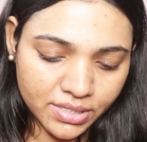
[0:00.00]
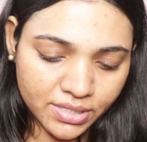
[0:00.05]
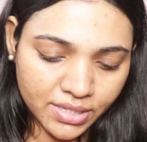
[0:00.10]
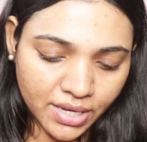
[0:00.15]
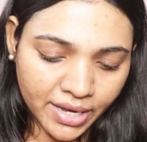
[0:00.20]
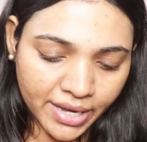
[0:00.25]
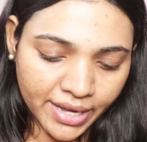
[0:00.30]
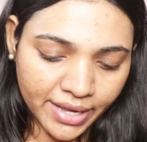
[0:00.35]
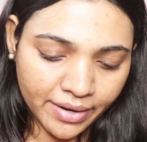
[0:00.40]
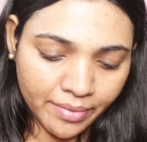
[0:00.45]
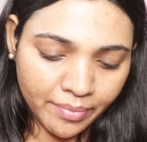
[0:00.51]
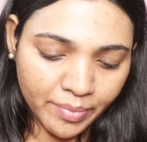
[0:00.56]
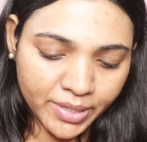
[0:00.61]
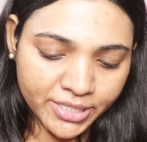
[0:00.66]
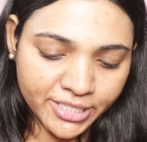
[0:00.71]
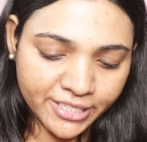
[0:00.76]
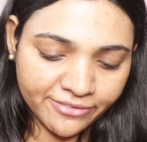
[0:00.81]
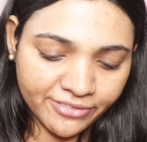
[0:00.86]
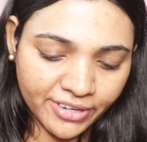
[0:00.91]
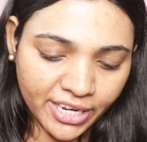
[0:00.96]
is again a
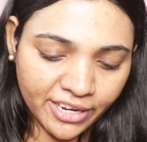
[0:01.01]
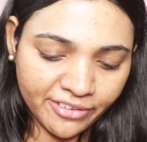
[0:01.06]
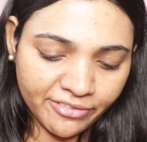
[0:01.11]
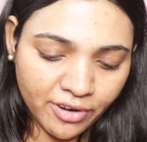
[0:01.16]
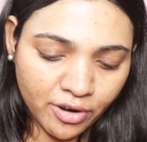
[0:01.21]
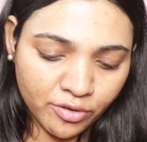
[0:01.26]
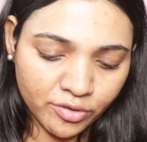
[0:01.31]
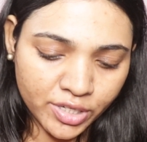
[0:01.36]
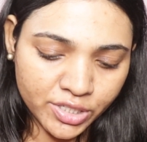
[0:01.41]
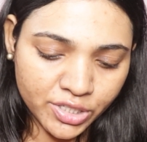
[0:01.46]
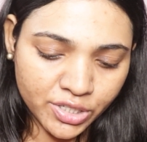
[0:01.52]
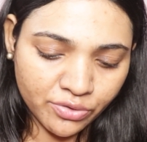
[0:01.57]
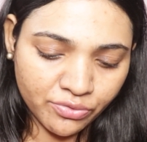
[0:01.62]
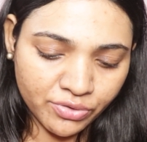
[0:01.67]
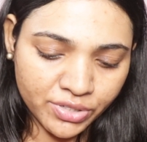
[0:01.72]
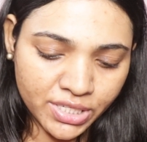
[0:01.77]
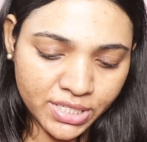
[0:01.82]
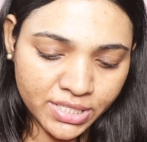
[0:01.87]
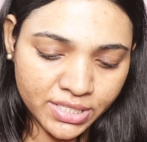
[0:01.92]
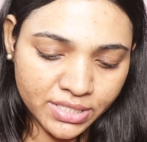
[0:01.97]
budget friendly foundation
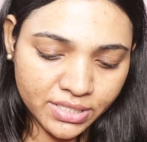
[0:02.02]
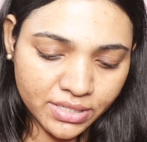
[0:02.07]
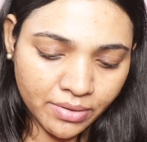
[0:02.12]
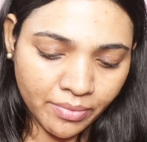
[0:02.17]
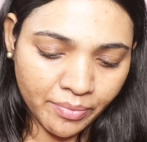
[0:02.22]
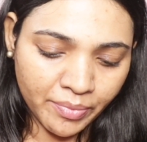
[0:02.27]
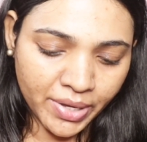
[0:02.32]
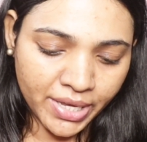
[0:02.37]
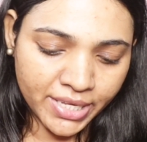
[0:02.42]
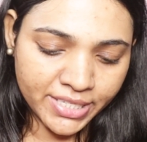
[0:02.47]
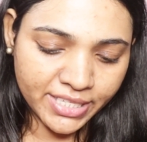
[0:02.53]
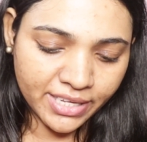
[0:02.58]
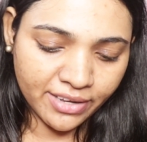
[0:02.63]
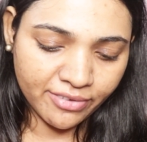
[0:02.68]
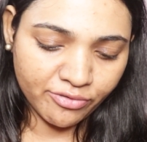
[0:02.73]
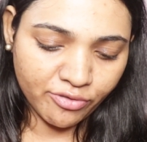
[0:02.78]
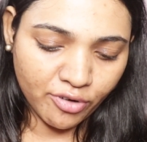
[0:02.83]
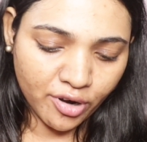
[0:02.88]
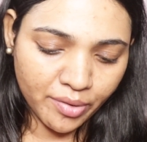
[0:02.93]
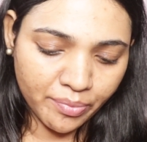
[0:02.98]
which is
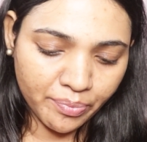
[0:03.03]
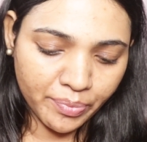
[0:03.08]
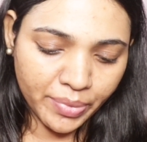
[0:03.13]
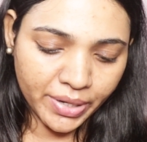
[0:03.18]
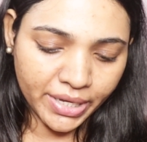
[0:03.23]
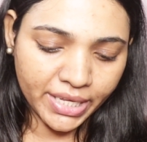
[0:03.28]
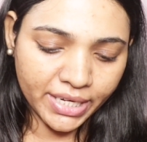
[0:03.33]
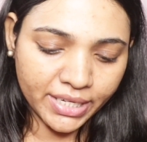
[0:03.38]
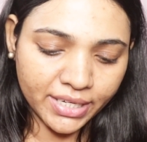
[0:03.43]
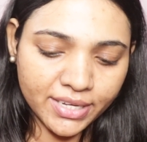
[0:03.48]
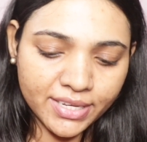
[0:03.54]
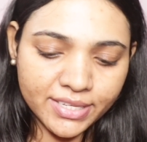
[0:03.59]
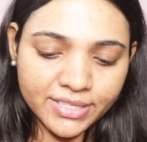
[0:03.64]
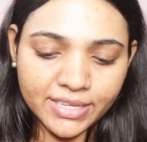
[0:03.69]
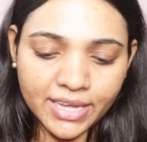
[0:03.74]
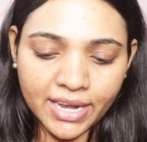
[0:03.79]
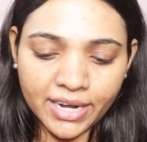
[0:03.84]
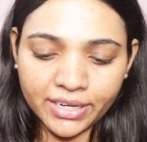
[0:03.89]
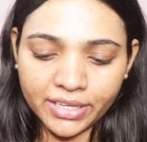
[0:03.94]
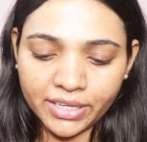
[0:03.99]
amazing for beginners
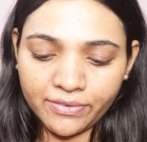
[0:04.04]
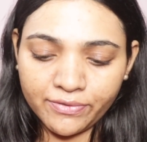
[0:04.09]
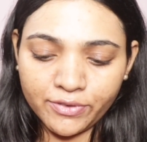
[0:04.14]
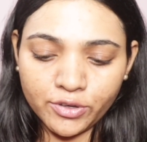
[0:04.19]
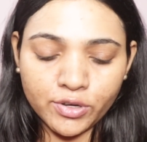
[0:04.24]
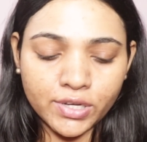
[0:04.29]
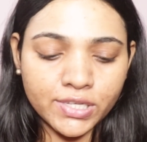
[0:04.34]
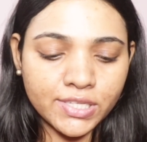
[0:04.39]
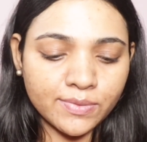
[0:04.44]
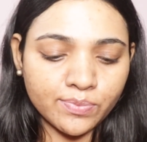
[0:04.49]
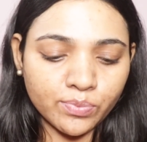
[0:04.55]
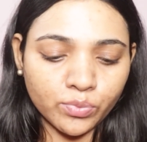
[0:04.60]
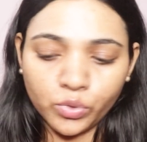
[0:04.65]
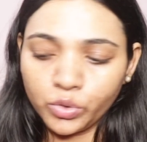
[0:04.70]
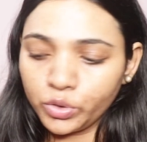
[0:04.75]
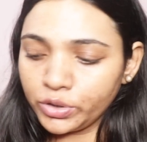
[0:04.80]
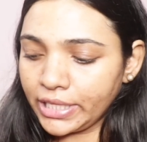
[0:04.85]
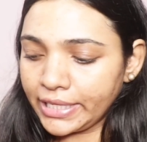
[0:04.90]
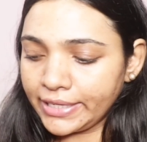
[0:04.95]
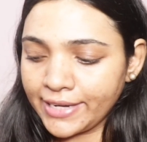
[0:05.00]
and give you a
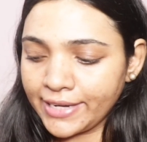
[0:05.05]
smooth